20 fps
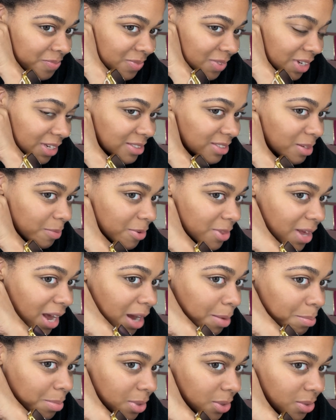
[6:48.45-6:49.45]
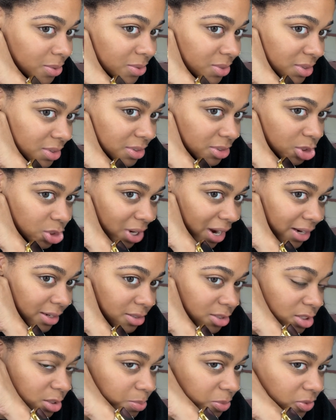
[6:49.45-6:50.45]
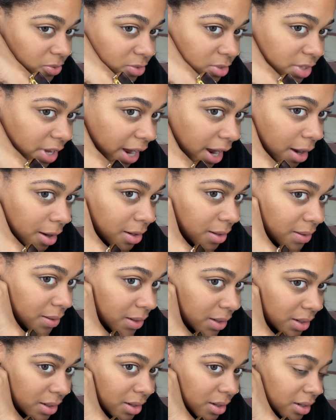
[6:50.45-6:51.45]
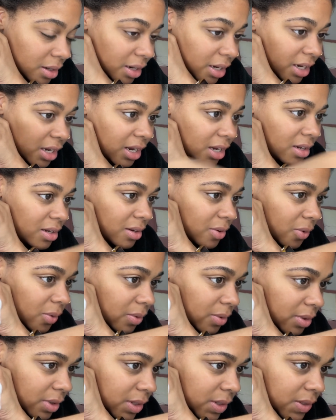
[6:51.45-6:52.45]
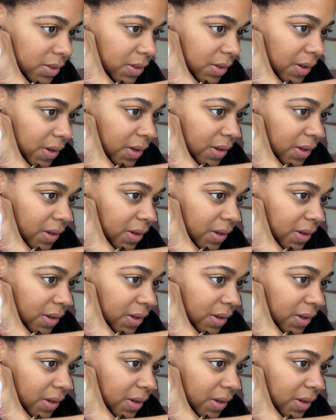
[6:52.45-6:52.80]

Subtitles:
Get some of that mousse to try to smooth that end on.